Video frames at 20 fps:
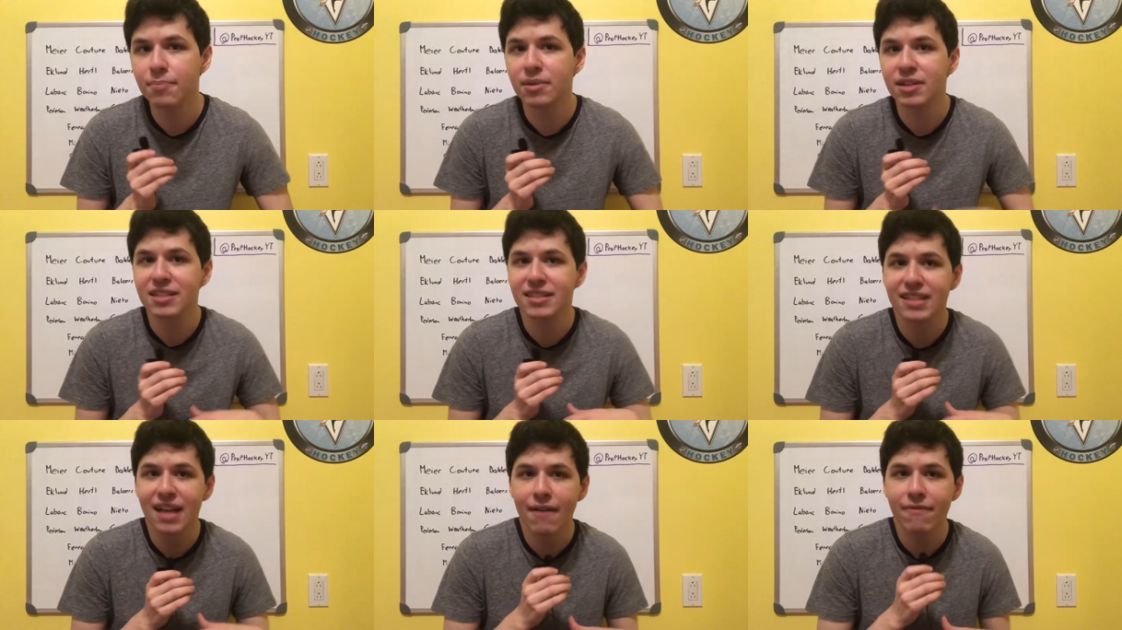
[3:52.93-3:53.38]
but
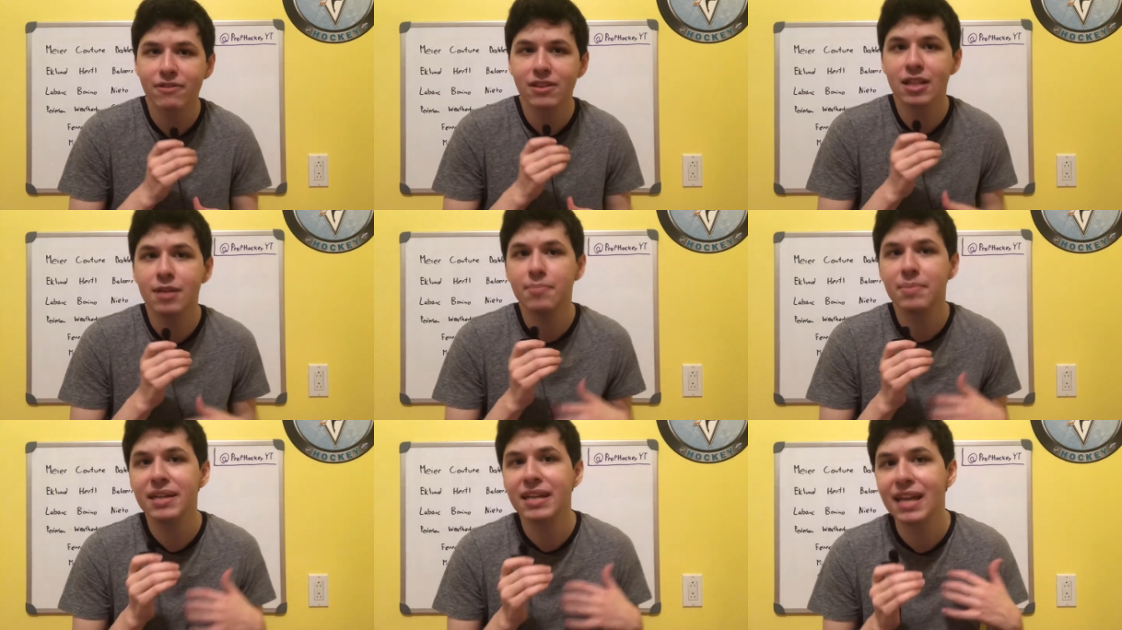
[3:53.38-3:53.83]
is
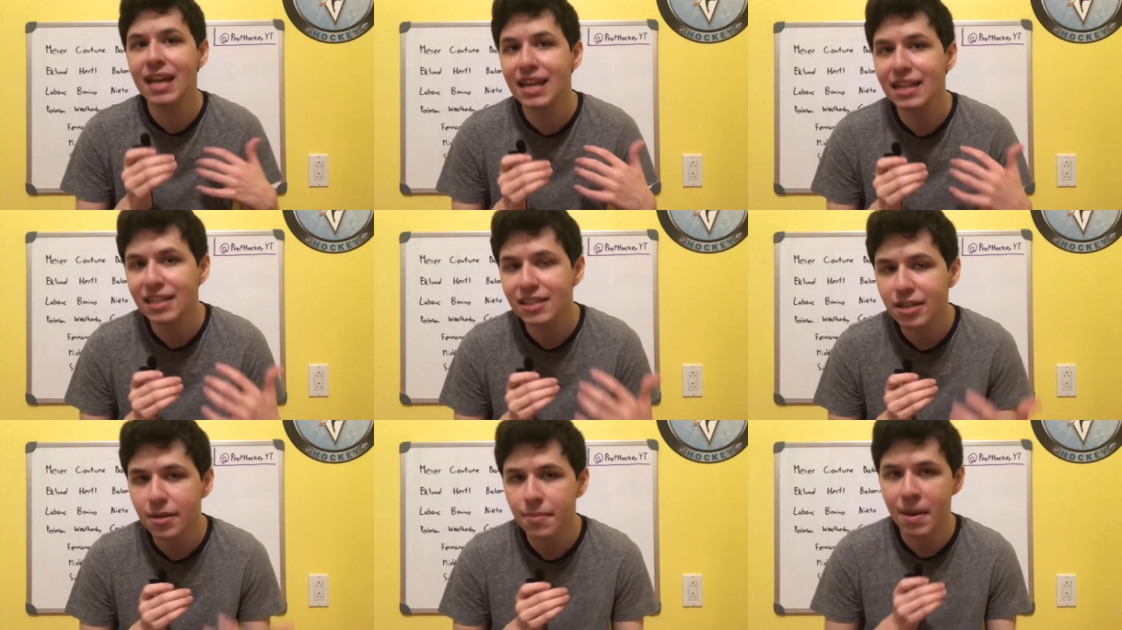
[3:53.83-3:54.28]
definitely
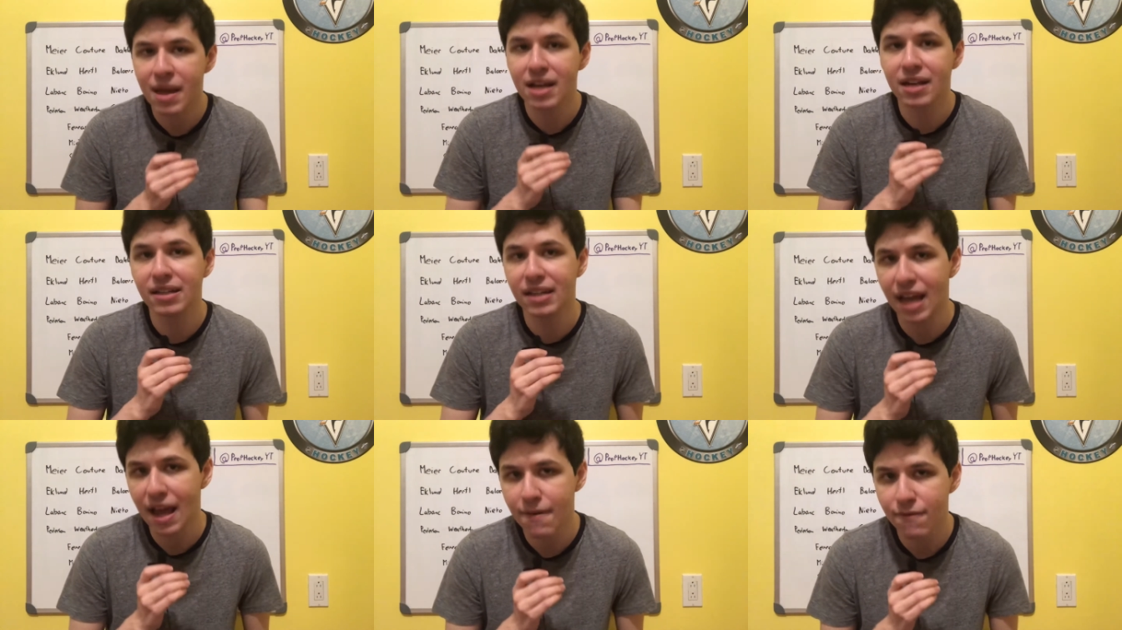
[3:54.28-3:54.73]
beginning to make
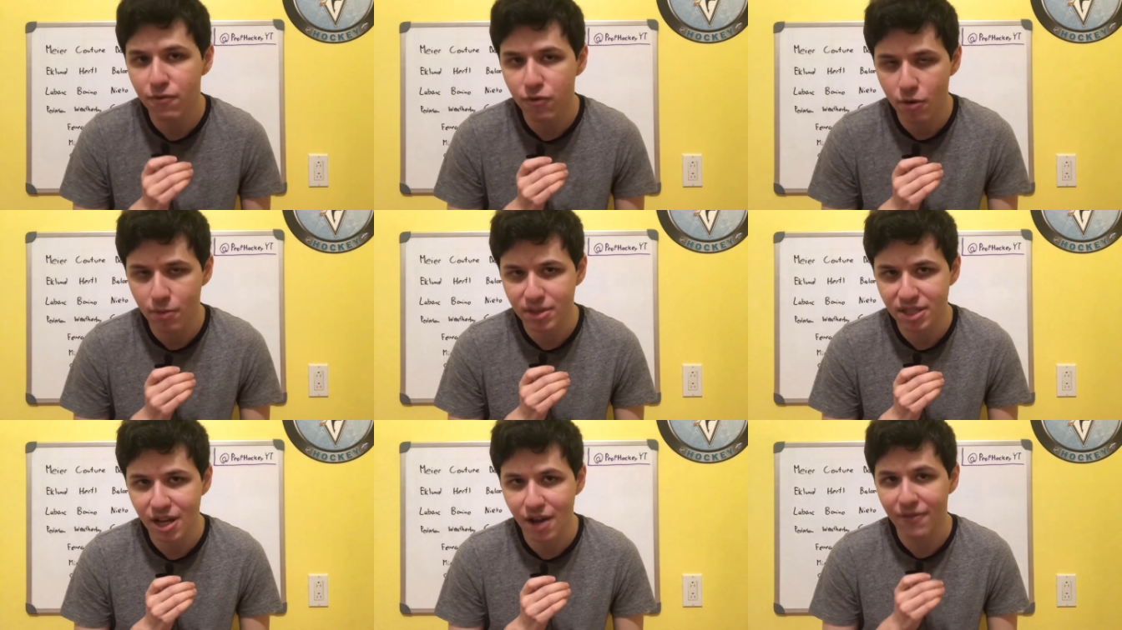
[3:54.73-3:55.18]
a name for
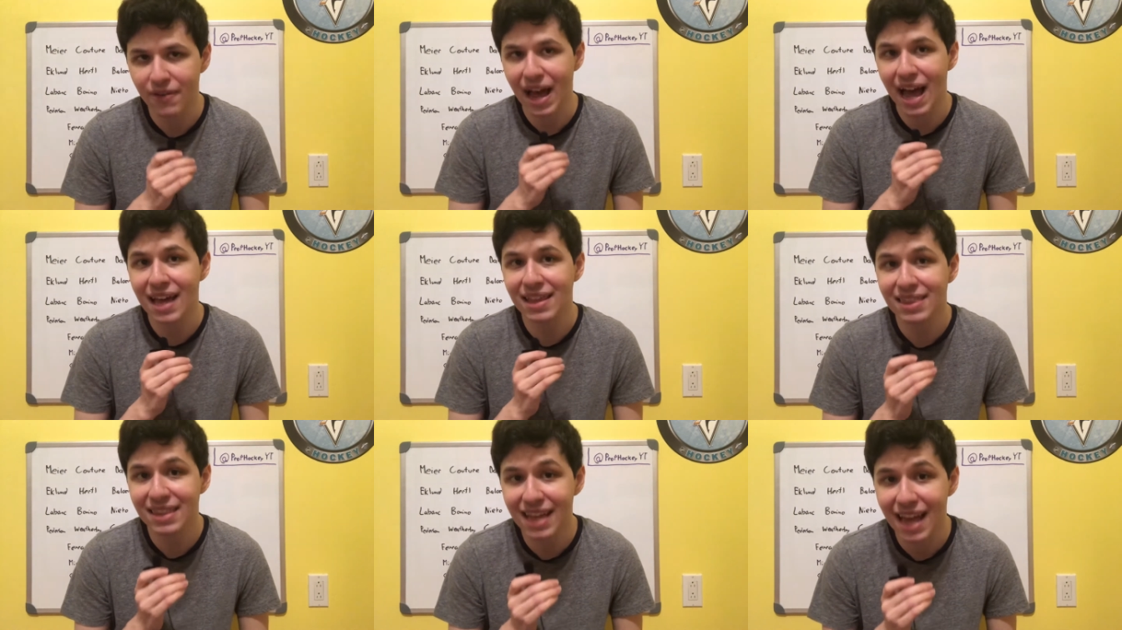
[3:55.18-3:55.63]
himself
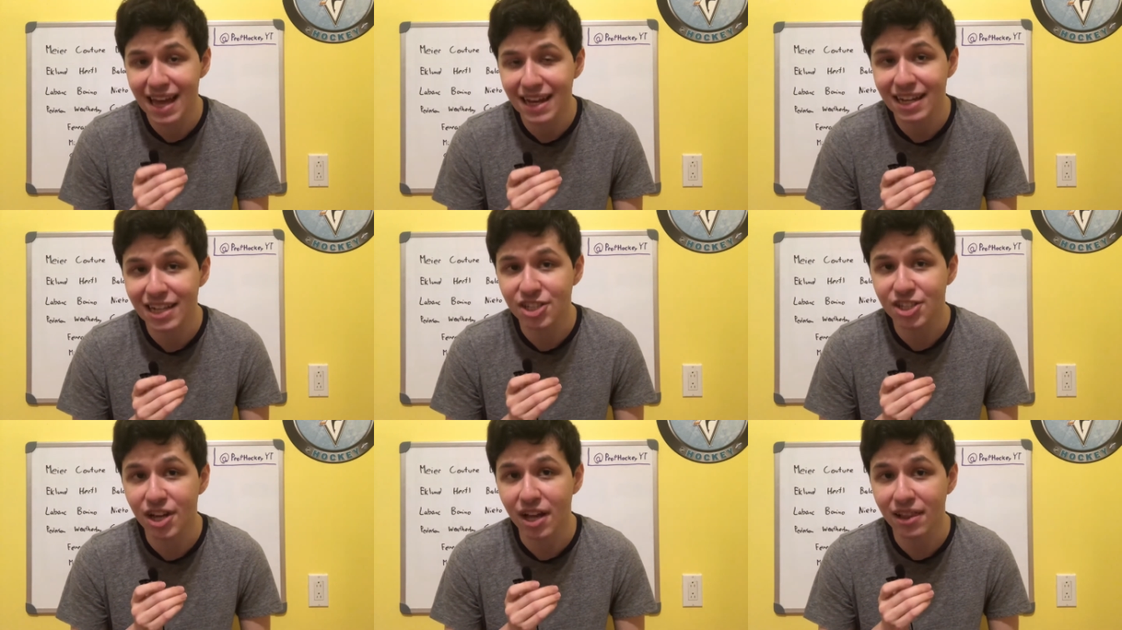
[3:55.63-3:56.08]
at the
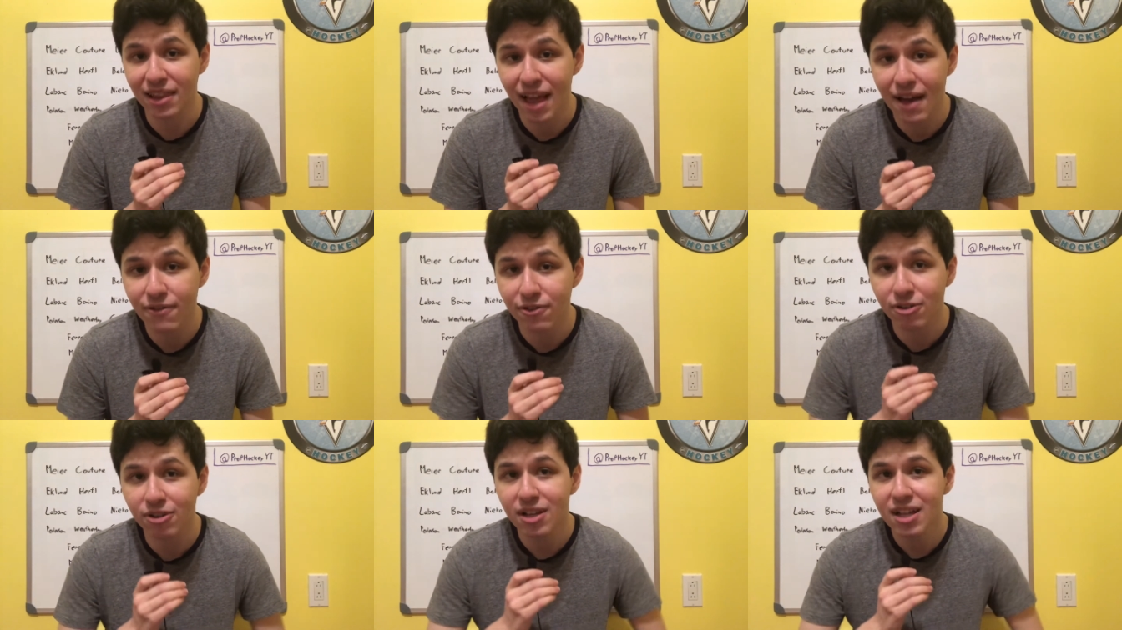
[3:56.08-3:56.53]
NHL
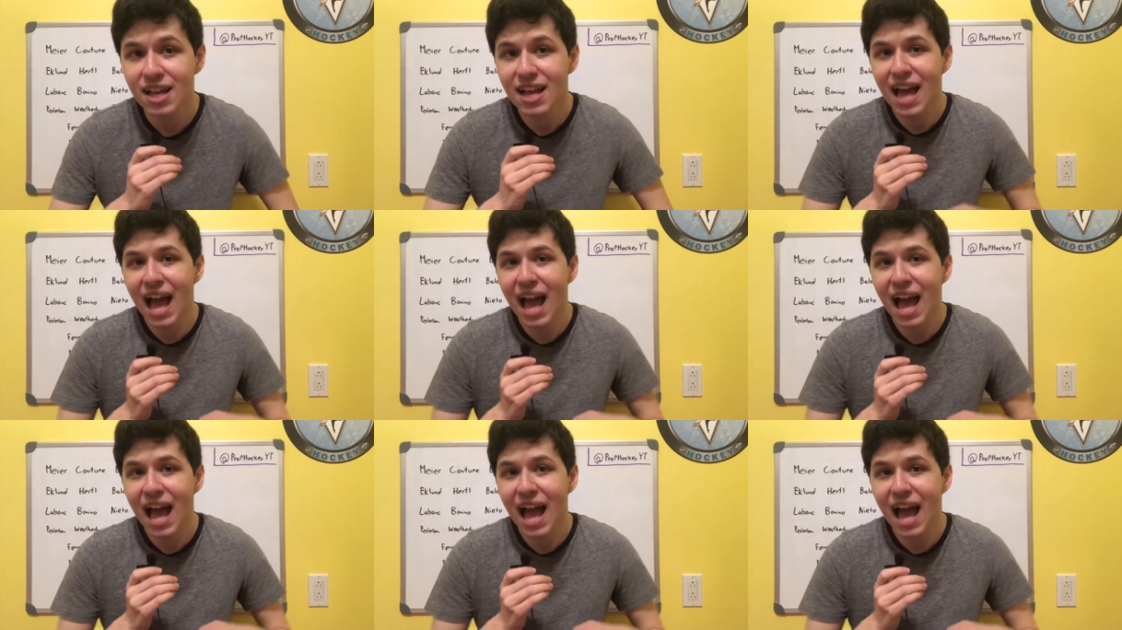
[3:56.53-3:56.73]
level.